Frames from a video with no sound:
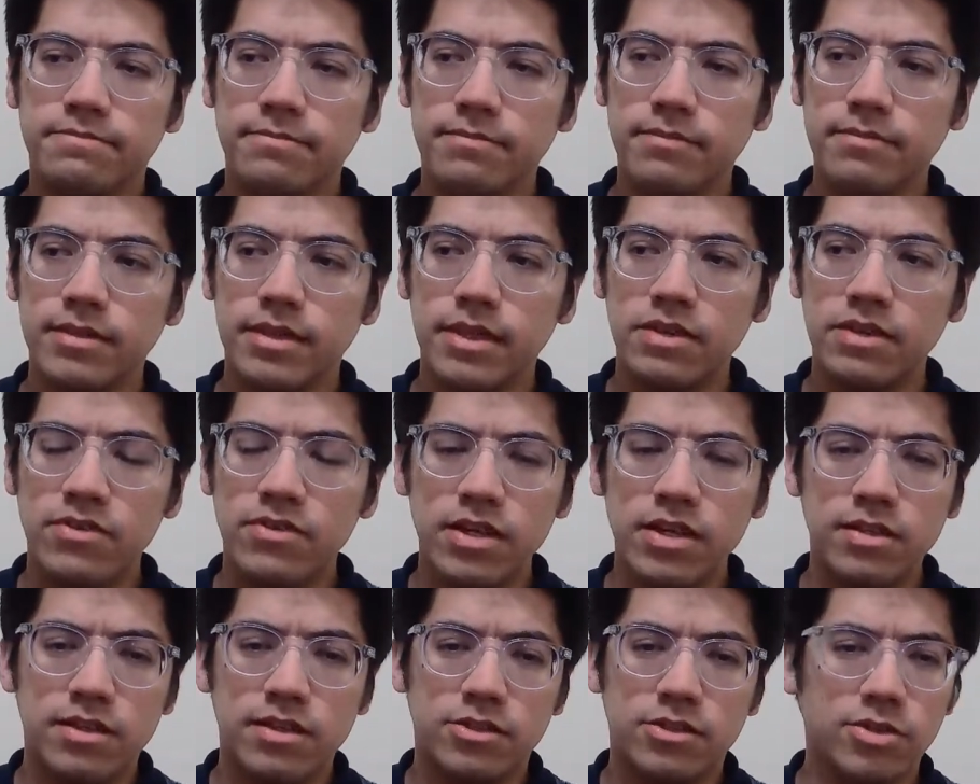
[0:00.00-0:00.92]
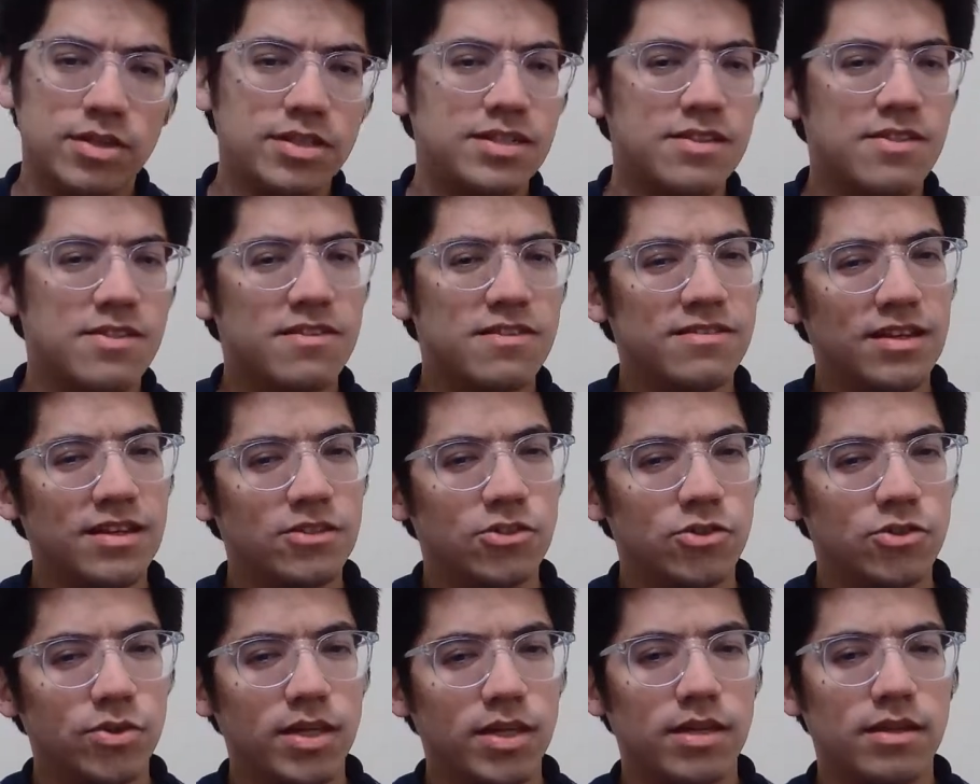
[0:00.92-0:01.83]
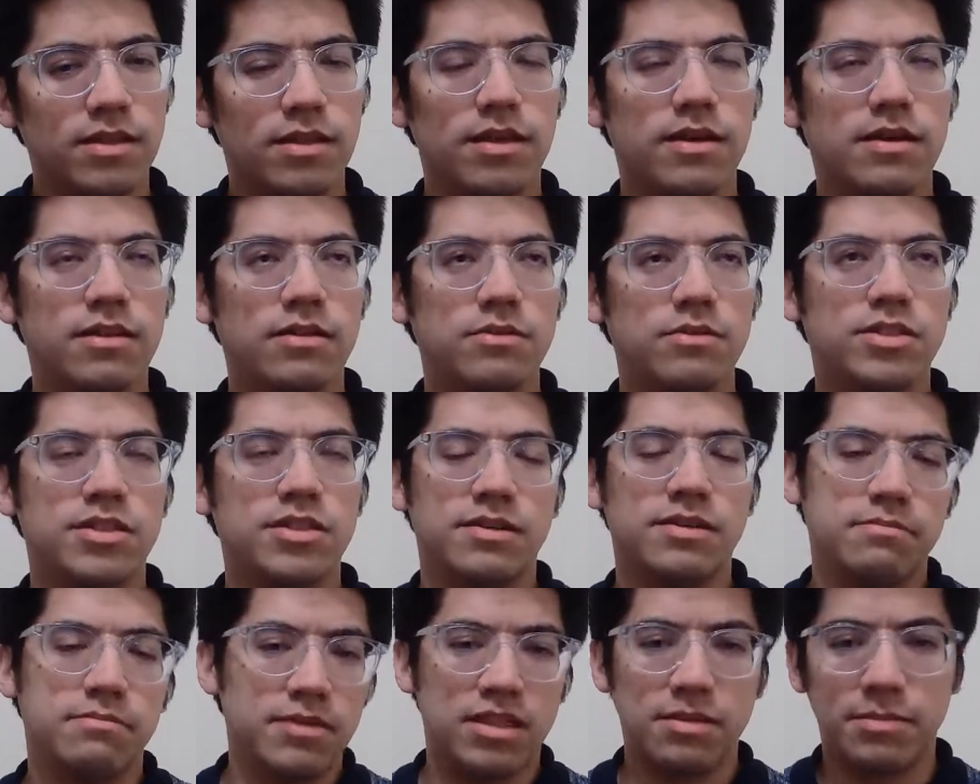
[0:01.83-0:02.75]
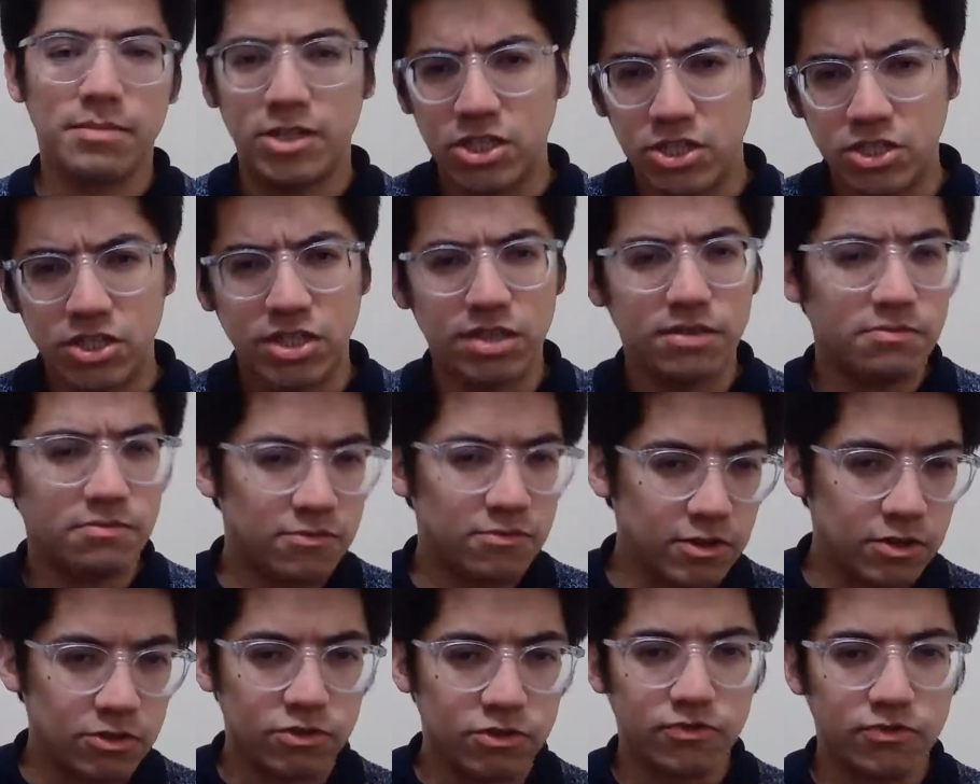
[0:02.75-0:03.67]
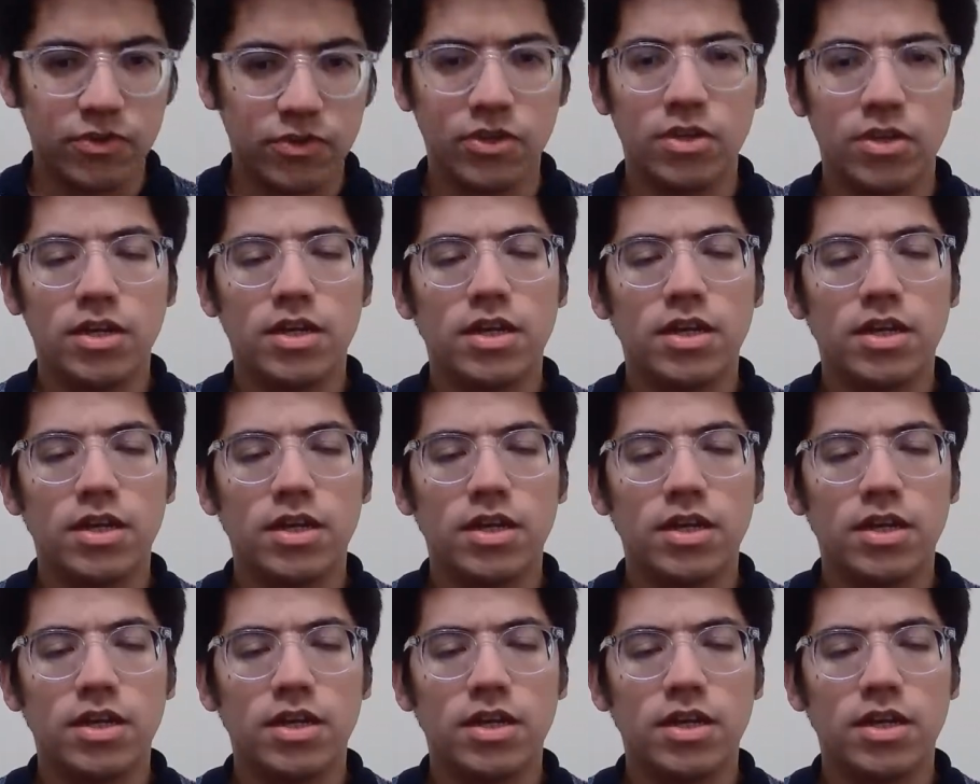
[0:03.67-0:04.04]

even in the 20th century, there was a mathematician, philosopher